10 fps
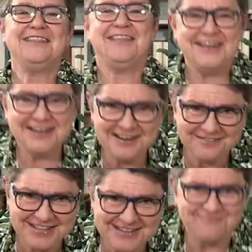They
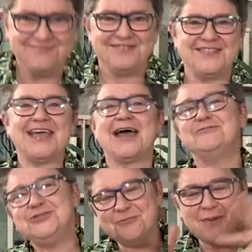deliver them. They
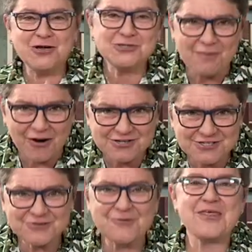come to your post
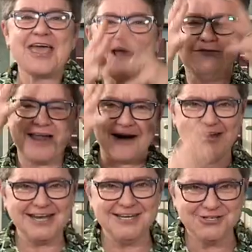box or they come
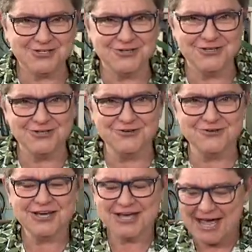directly to you.
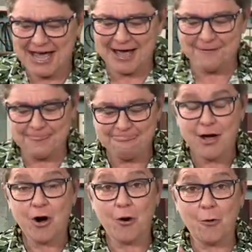Um,
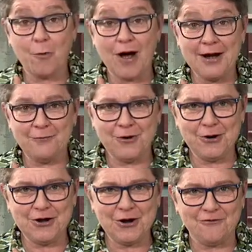one
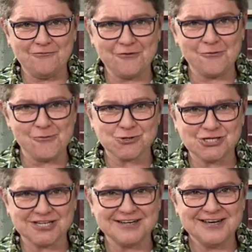word of
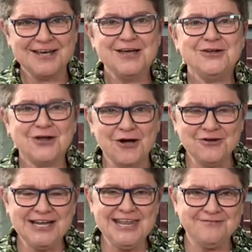caution:
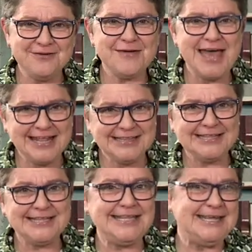don't leave them at
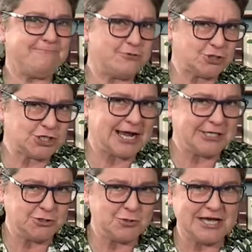the push
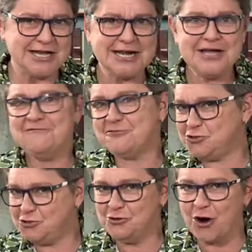contour for too